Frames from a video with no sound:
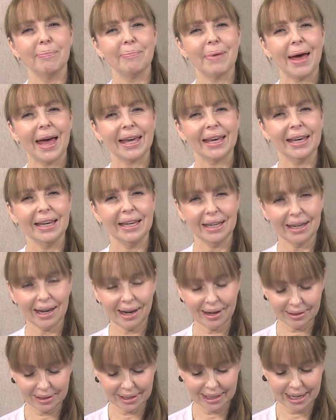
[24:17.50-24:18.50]
back
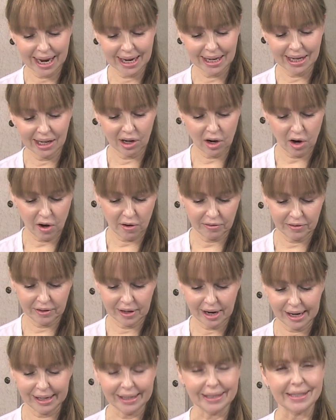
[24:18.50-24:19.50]
here taking off
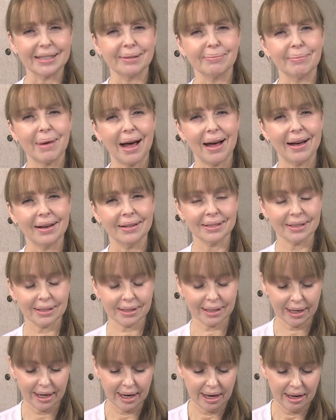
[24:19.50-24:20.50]
Laila's
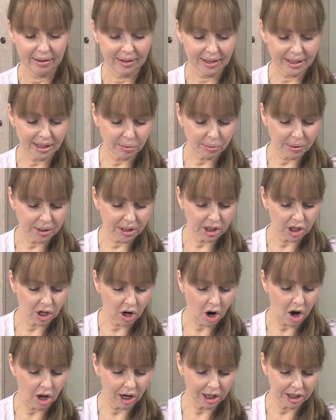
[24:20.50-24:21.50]
mask. This was a
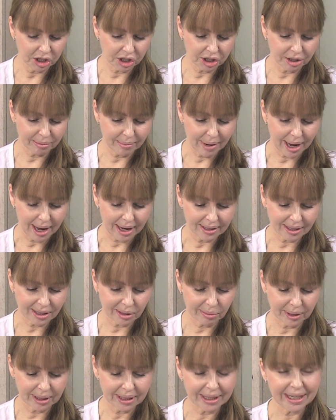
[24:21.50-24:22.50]
collagen mask,
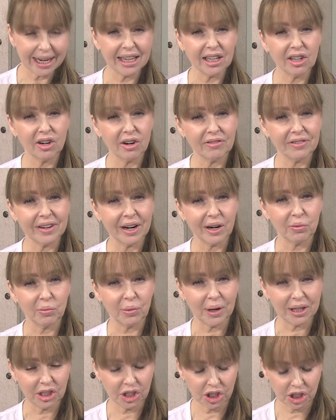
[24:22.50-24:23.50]
so we're going to take it off now on
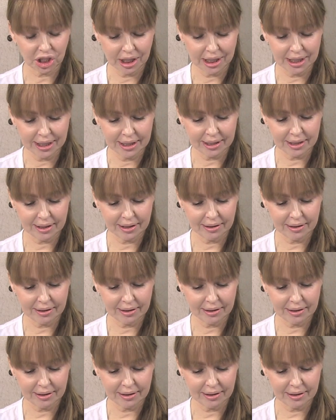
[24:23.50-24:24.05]
one sheet.